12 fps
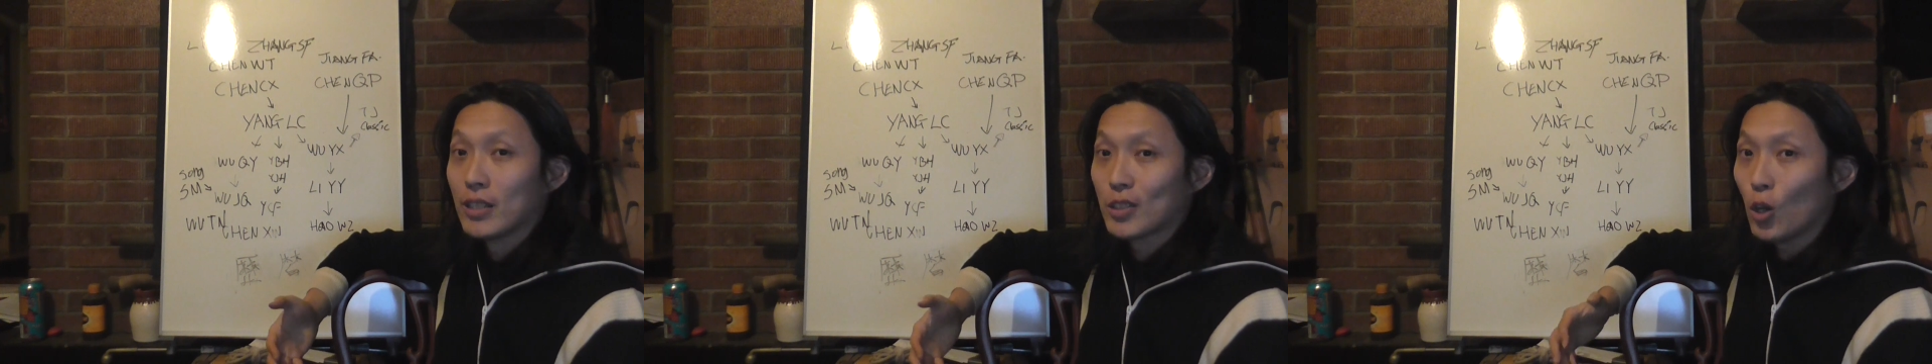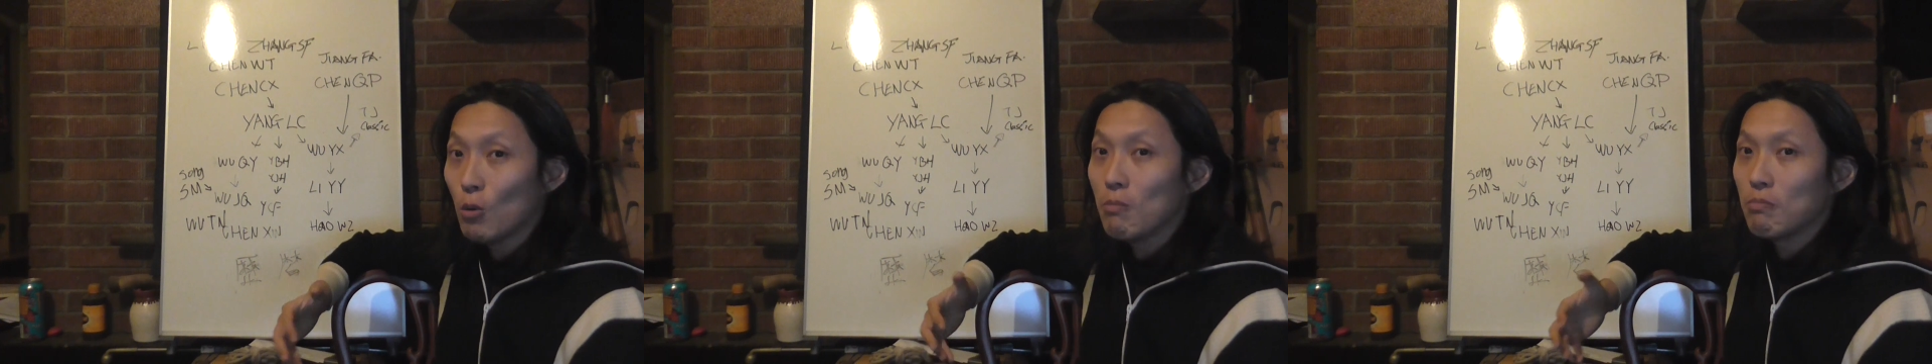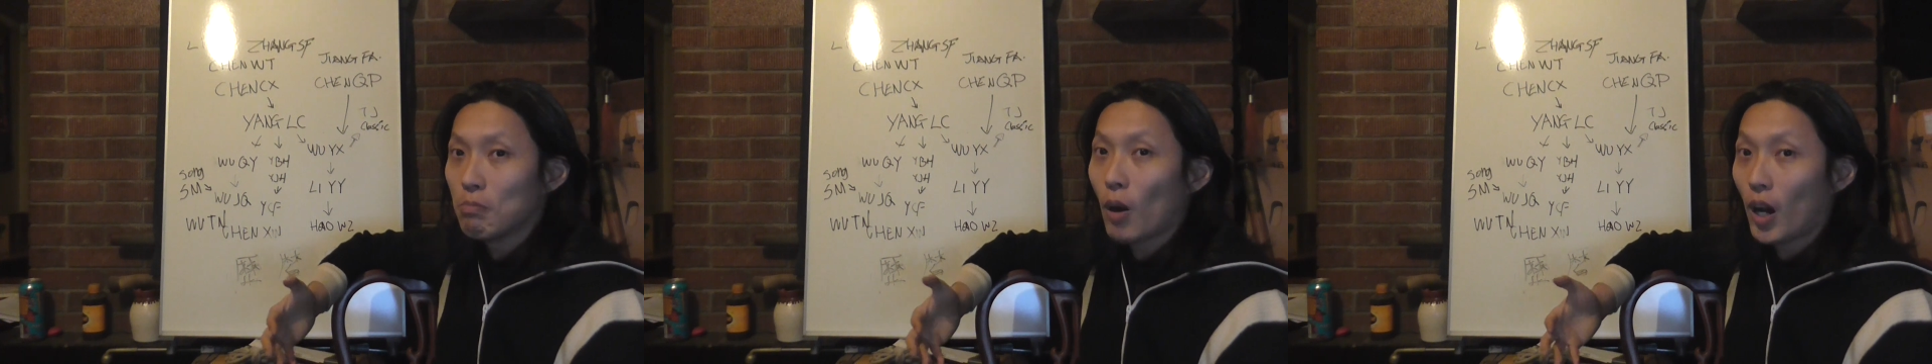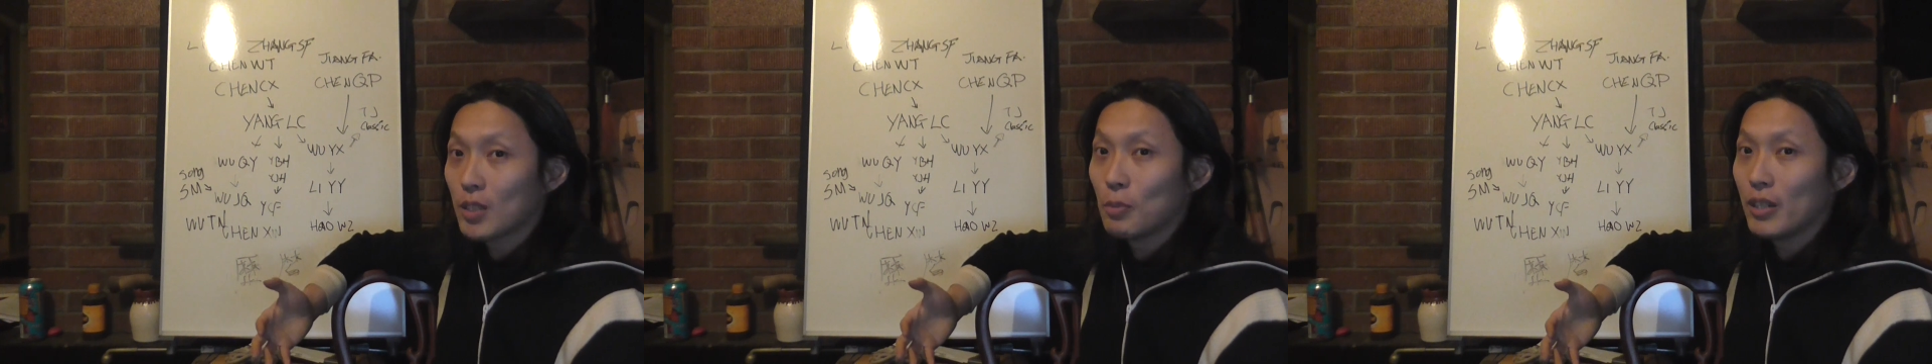That's all
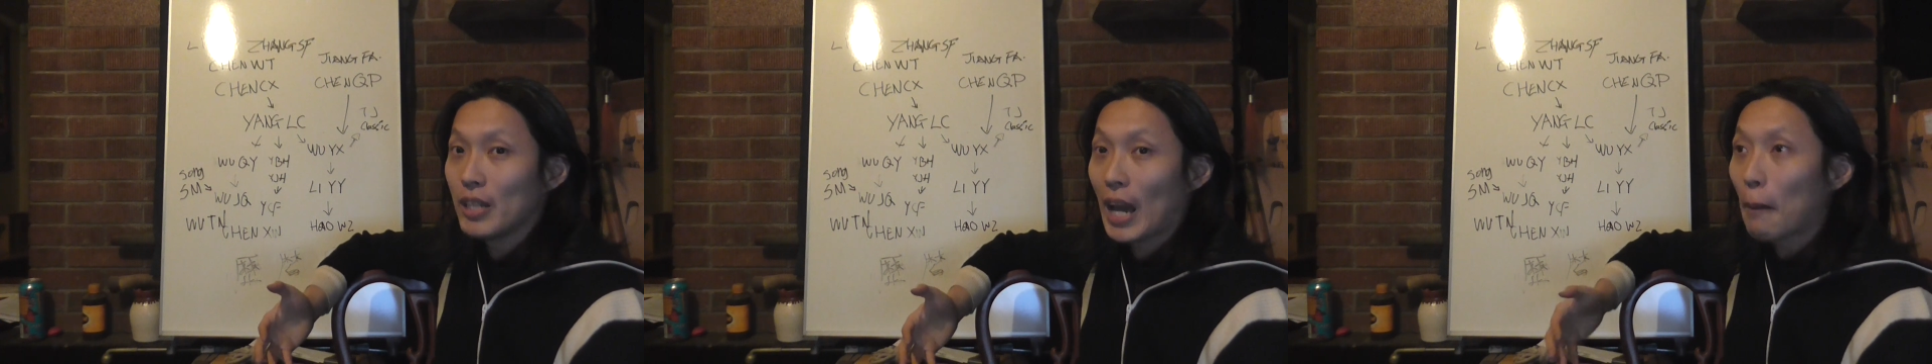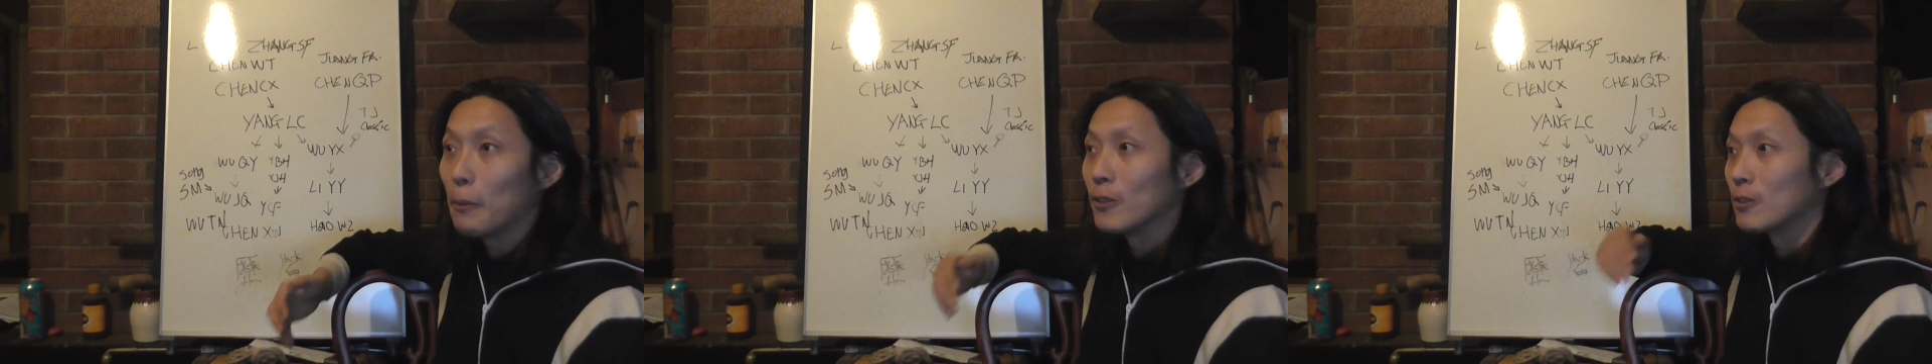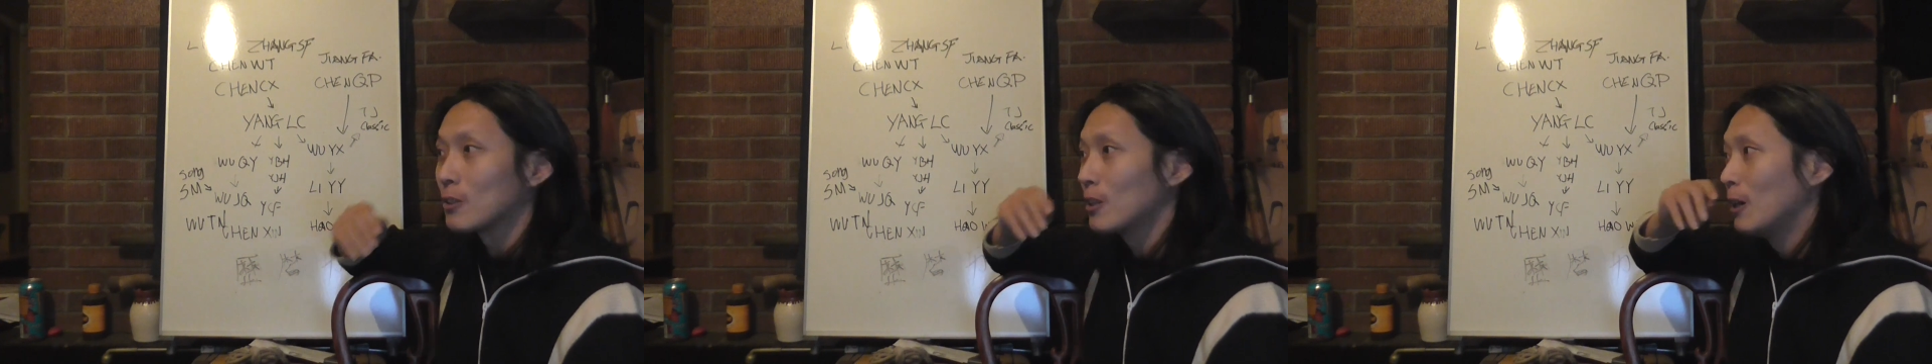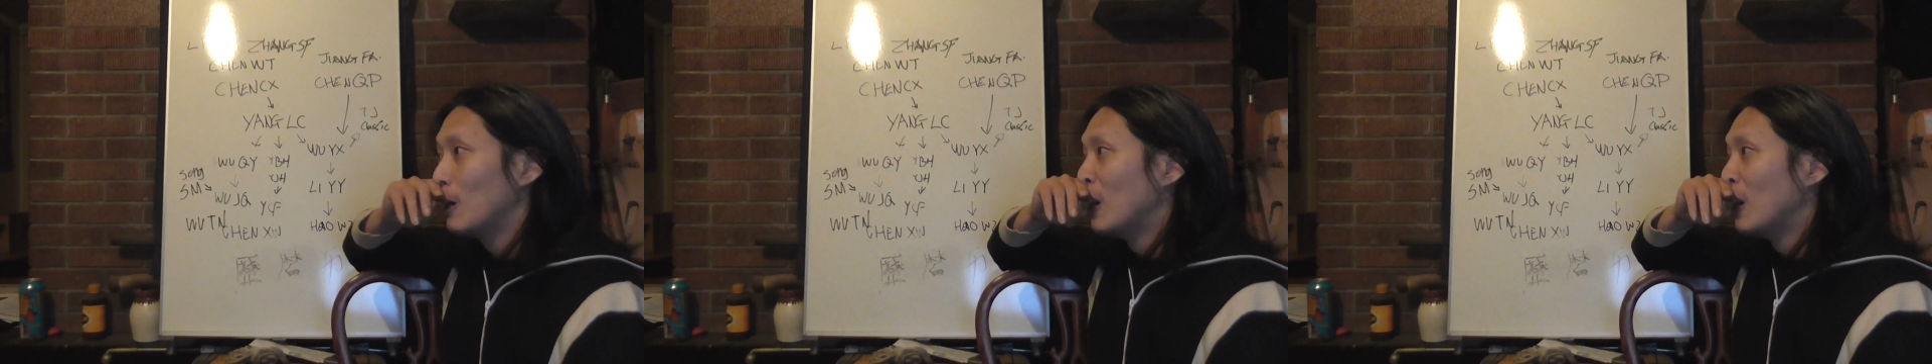possibly happened.